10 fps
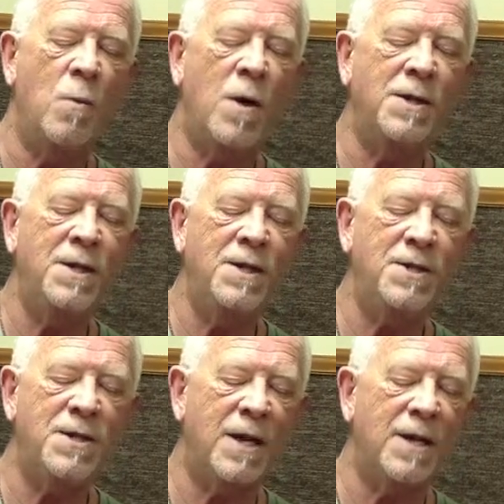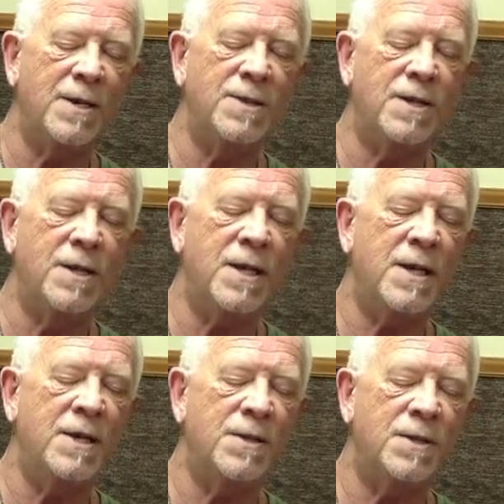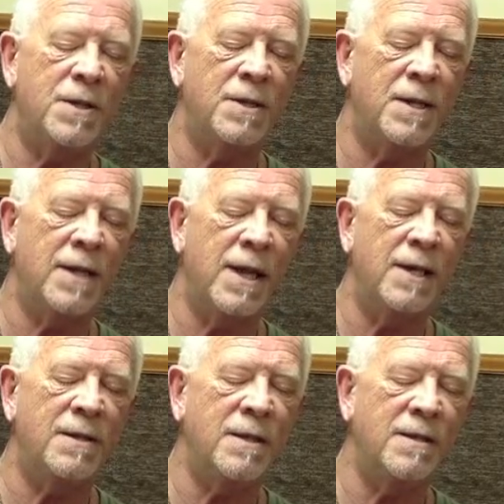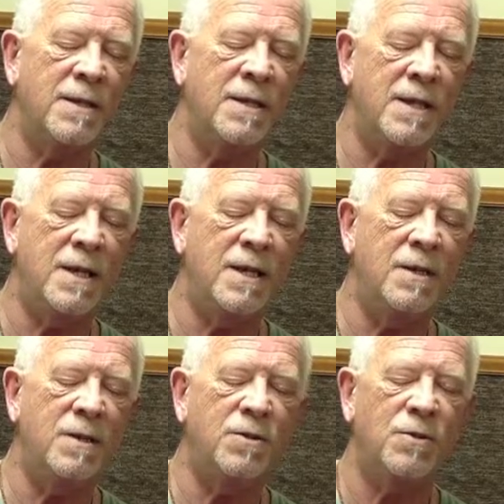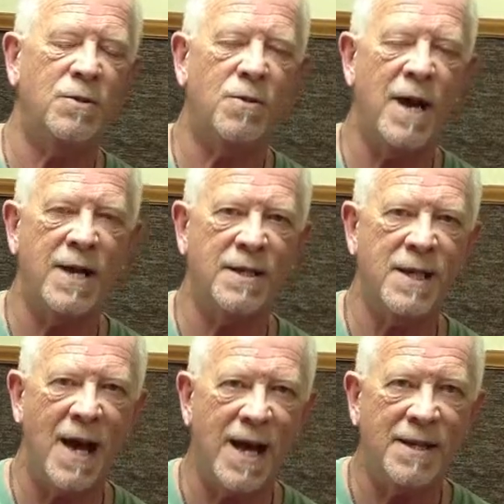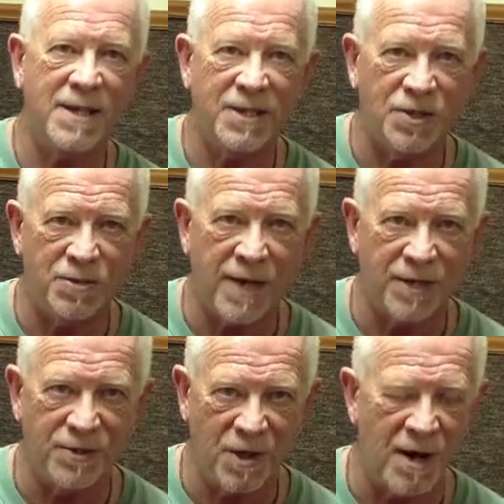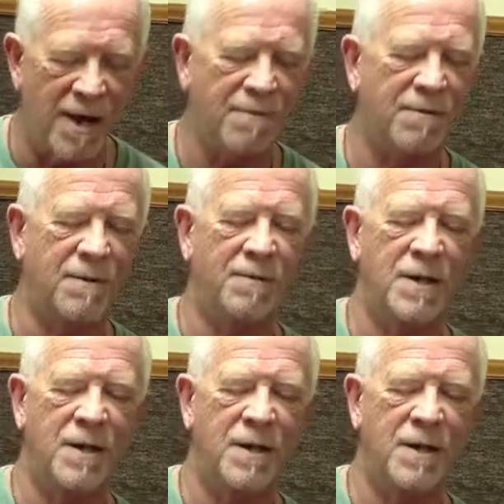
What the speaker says: What this does is negate the need to try and tie these strings off.